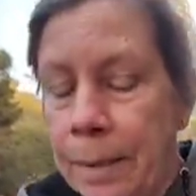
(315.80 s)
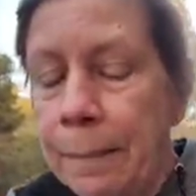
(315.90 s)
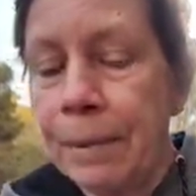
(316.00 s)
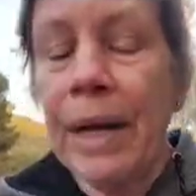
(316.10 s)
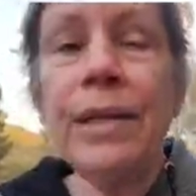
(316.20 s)

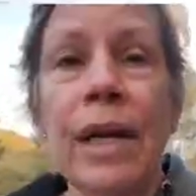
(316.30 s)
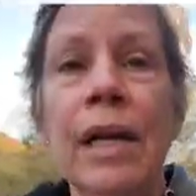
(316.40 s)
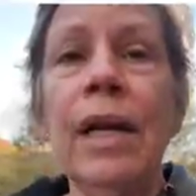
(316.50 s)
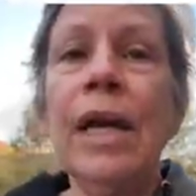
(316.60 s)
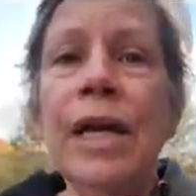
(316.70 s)

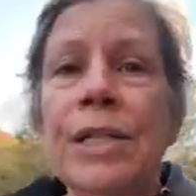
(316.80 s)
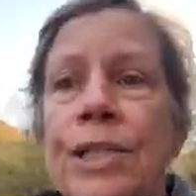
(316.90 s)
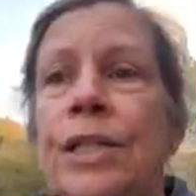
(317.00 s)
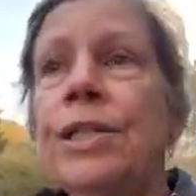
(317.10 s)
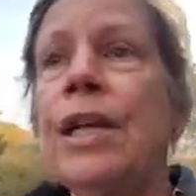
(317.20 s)
Brenda.
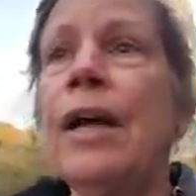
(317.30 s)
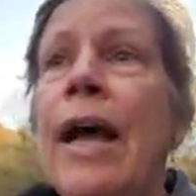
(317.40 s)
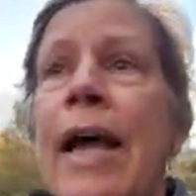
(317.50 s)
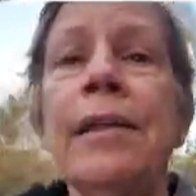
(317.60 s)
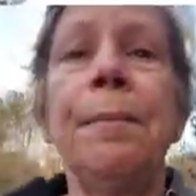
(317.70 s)
She's
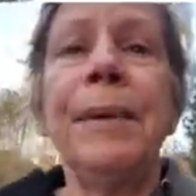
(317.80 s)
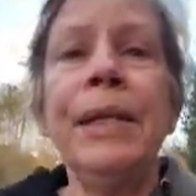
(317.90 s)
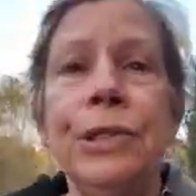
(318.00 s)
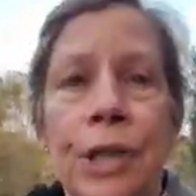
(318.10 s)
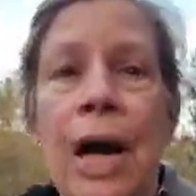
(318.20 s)
at the
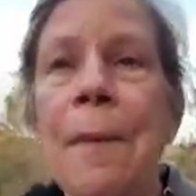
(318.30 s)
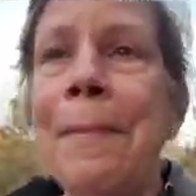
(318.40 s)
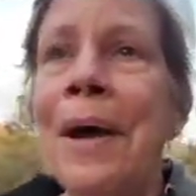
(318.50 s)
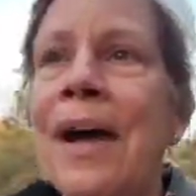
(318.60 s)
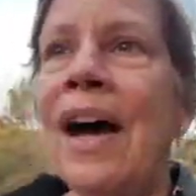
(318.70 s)
bead shop
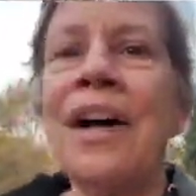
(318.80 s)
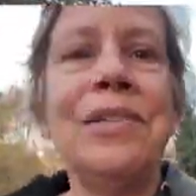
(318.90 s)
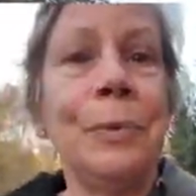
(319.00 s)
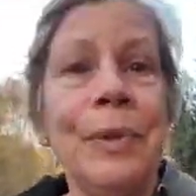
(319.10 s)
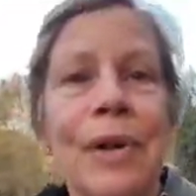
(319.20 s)

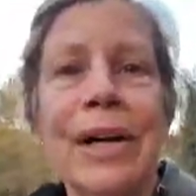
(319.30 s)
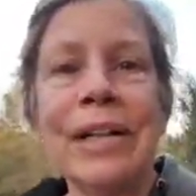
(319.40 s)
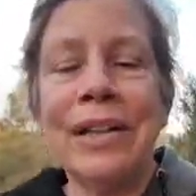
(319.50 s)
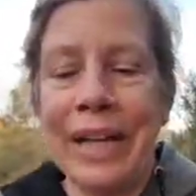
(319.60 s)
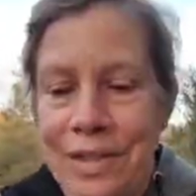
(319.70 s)
doing
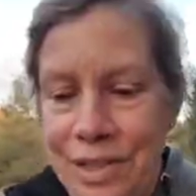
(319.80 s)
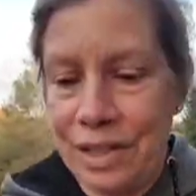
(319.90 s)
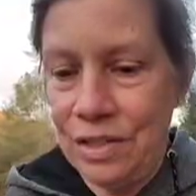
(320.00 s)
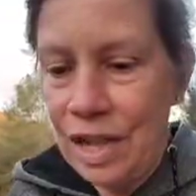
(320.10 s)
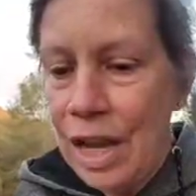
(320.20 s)
art
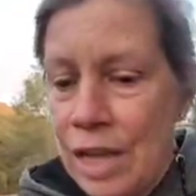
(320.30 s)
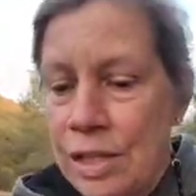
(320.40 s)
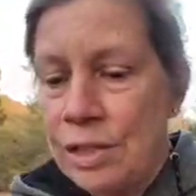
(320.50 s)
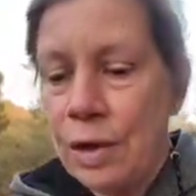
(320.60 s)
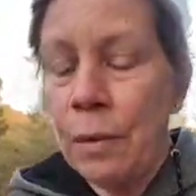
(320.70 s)
classes.
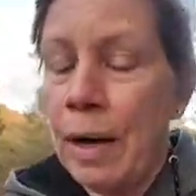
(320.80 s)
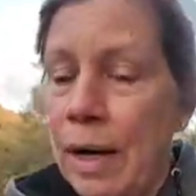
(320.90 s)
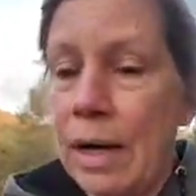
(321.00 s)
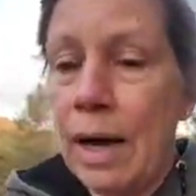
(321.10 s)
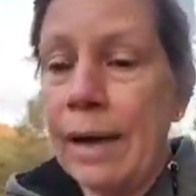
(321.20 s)
So
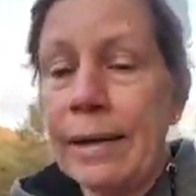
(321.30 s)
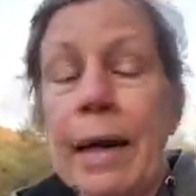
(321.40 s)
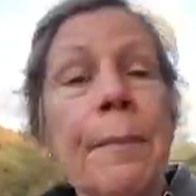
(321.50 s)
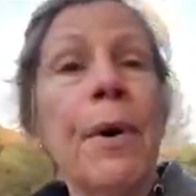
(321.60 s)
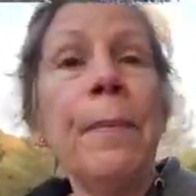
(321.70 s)

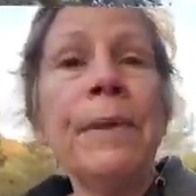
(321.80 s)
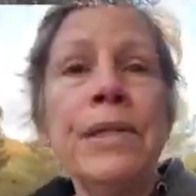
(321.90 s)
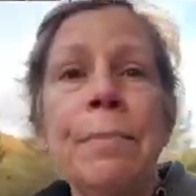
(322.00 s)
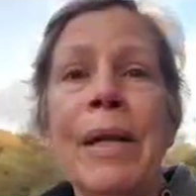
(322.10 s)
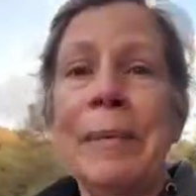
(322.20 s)
I'm hoping to
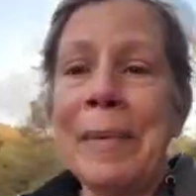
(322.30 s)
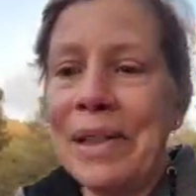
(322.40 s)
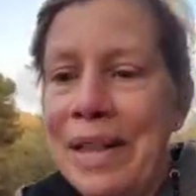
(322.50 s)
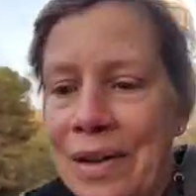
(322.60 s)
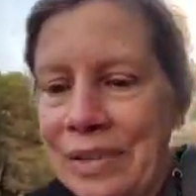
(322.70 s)
spend a
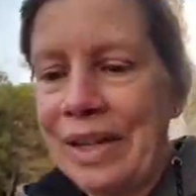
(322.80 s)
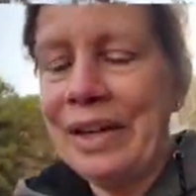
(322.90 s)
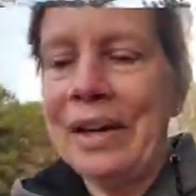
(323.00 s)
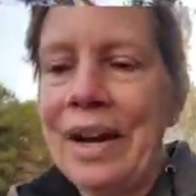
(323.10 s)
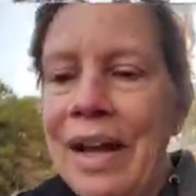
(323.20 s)
month out
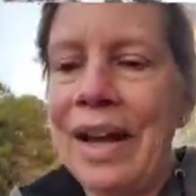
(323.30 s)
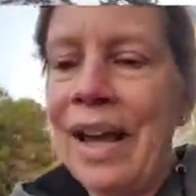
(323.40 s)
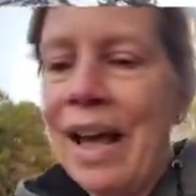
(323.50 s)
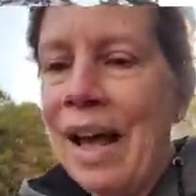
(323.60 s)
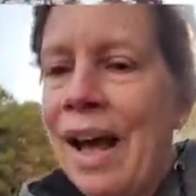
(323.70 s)
there.
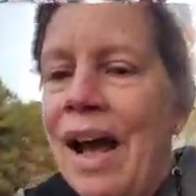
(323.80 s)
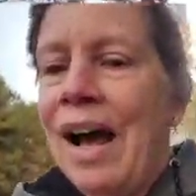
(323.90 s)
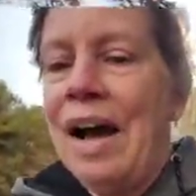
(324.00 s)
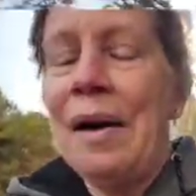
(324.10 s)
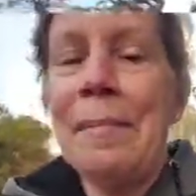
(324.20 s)

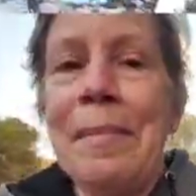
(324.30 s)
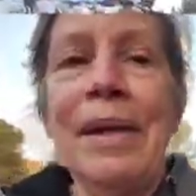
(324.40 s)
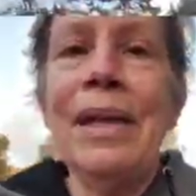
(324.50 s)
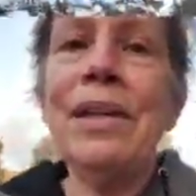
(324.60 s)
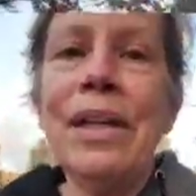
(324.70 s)

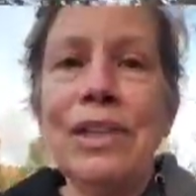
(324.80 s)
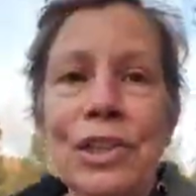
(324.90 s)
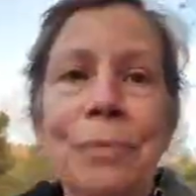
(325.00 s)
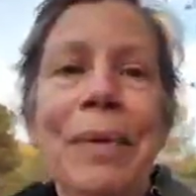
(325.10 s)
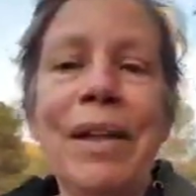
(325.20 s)
It
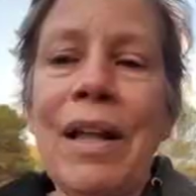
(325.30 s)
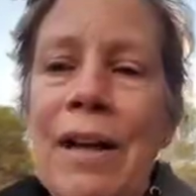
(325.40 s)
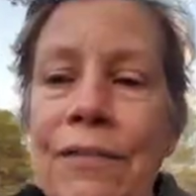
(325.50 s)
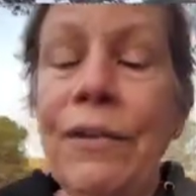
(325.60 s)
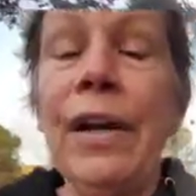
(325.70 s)
should be a
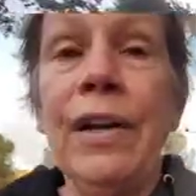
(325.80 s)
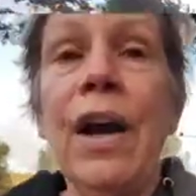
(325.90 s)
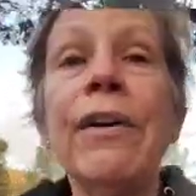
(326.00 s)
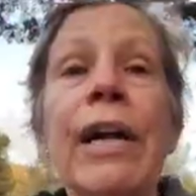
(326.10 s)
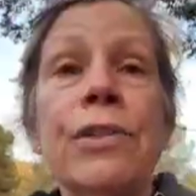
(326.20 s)
lot of fun.
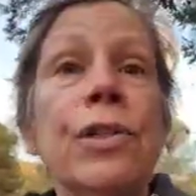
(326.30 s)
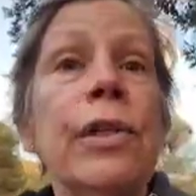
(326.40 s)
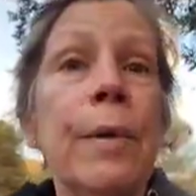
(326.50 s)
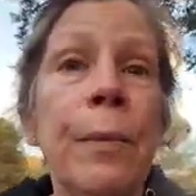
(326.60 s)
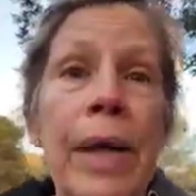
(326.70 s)
All right, so
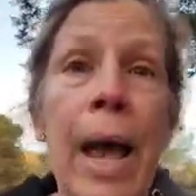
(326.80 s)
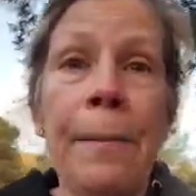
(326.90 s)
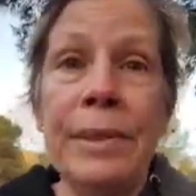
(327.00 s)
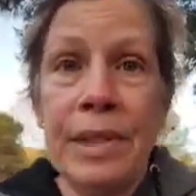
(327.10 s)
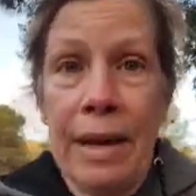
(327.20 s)
then what
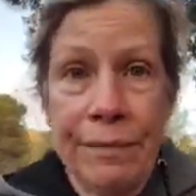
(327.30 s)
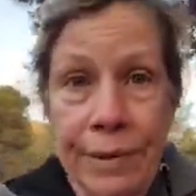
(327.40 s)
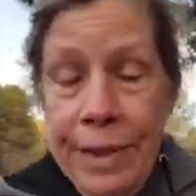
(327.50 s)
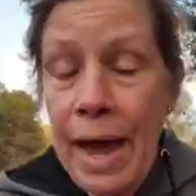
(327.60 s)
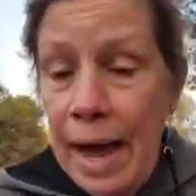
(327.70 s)
happens
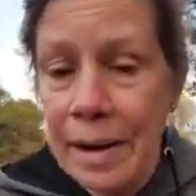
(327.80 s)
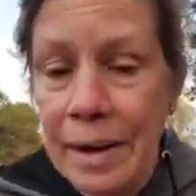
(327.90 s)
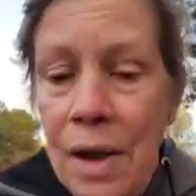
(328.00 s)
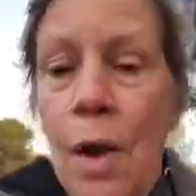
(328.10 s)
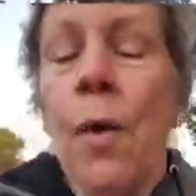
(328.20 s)
after that?
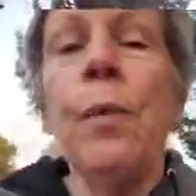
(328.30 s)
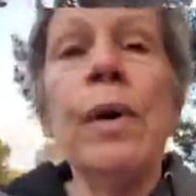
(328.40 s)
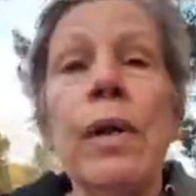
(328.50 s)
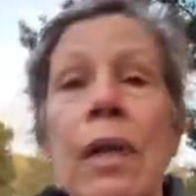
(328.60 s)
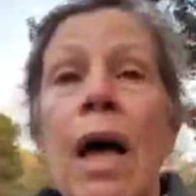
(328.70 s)

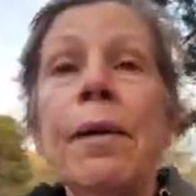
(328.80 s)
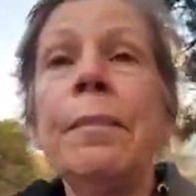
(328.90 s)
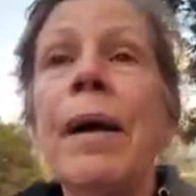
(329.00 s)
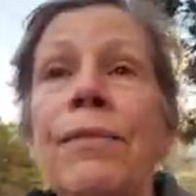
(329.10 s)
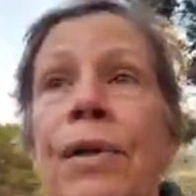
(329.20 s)
Well, a lot of
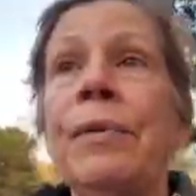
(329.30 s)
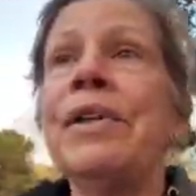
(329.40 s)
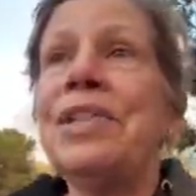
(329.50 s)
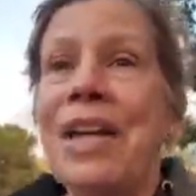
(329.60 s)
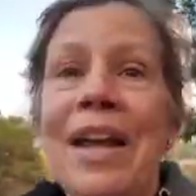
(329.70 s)
my
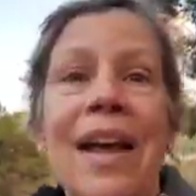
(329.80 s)
viewers